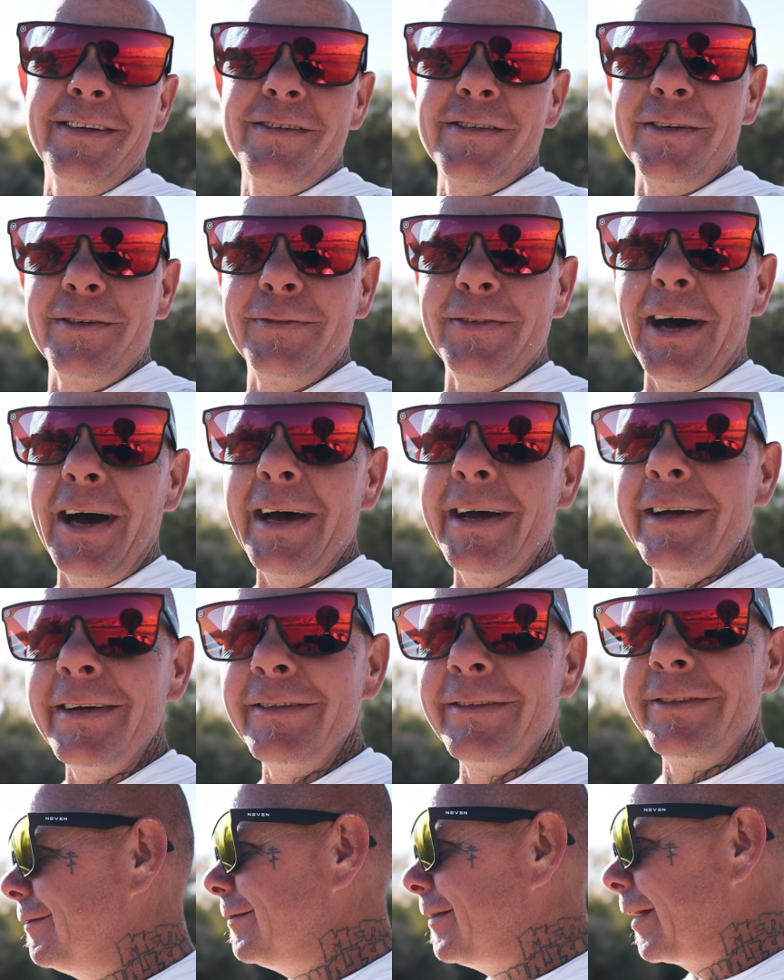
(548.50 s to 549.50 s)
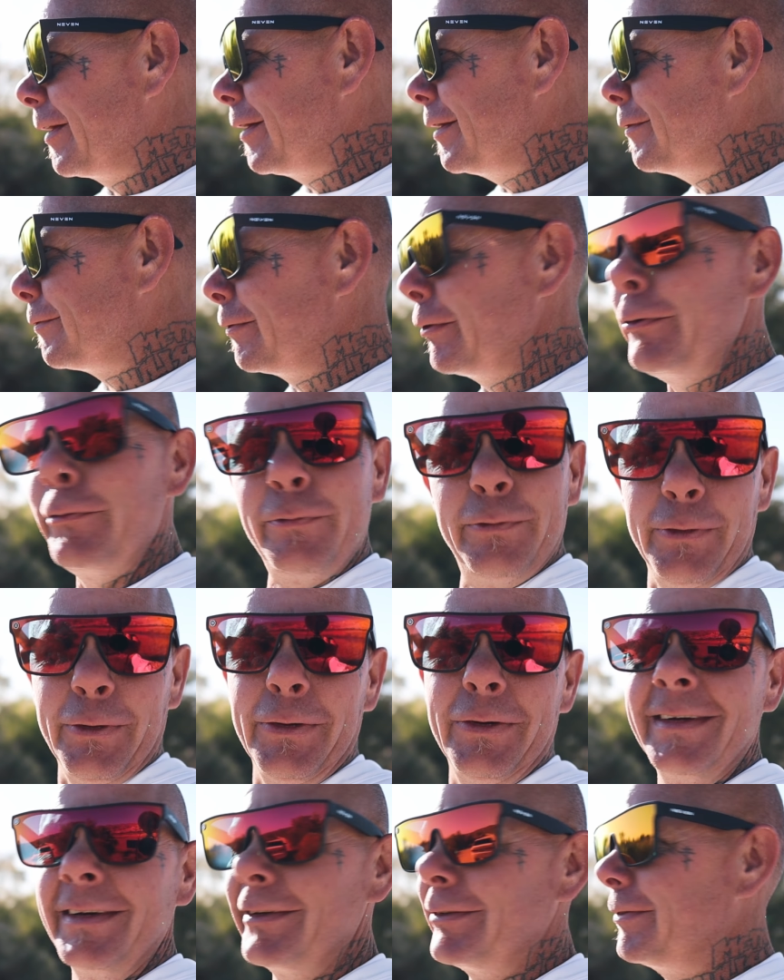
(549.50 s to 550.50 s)
survive very
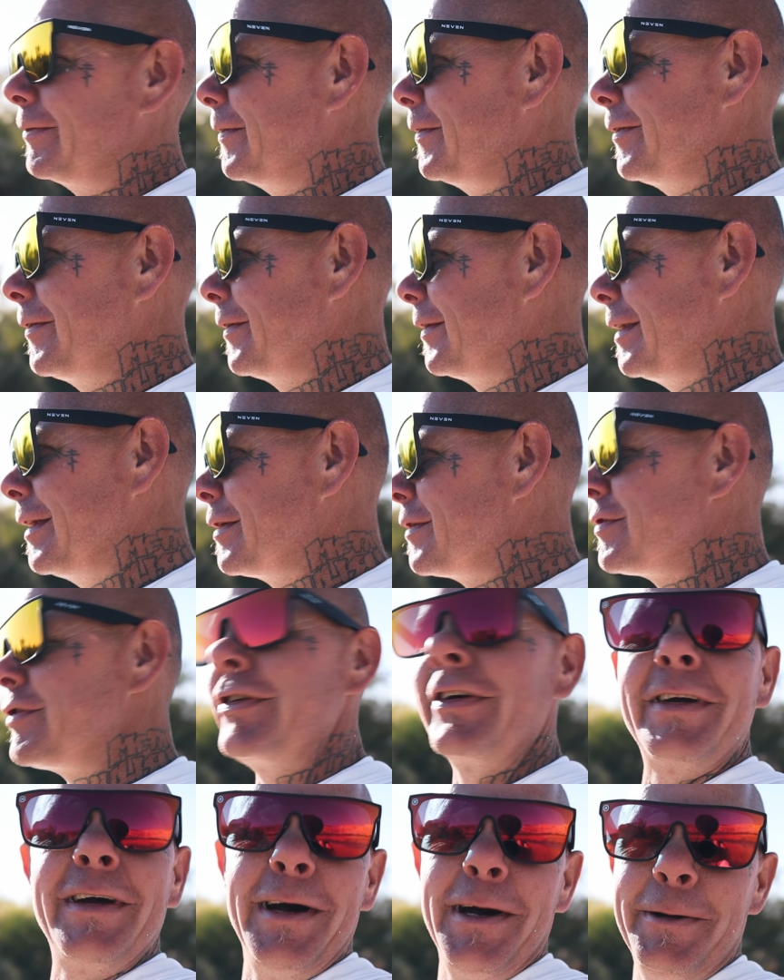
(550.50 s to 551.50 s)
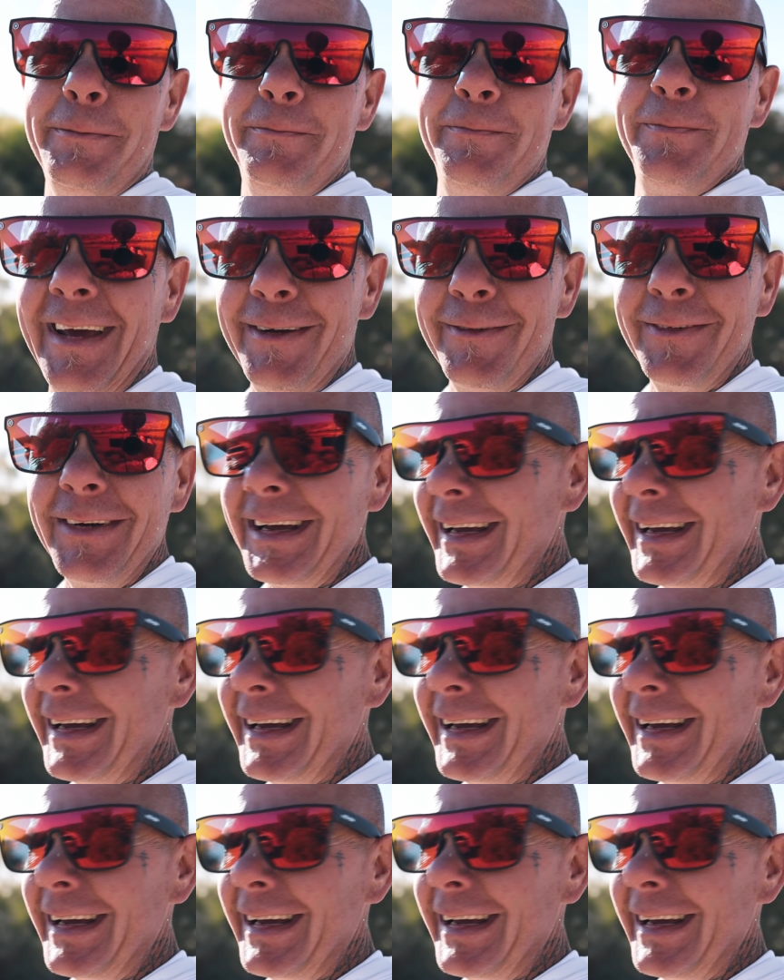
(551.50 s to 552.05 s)
fruitful for years to come. And we